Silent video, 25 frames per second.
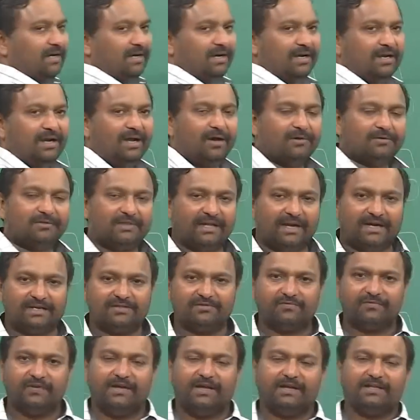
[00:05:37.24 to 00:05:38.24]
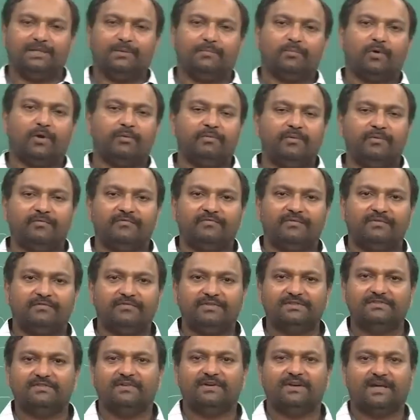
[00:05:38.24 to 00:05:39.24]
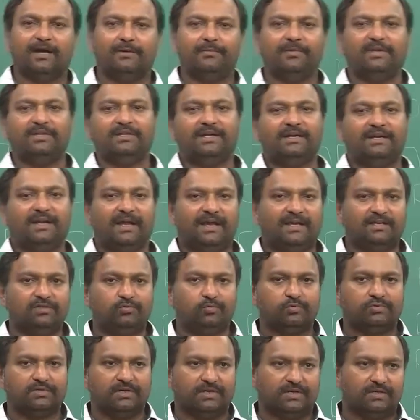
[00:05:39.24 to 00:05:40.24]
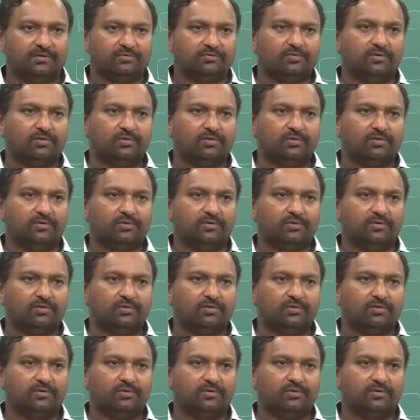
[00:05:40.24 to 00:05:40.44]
Now, that is where the problem which will come in the tag switching.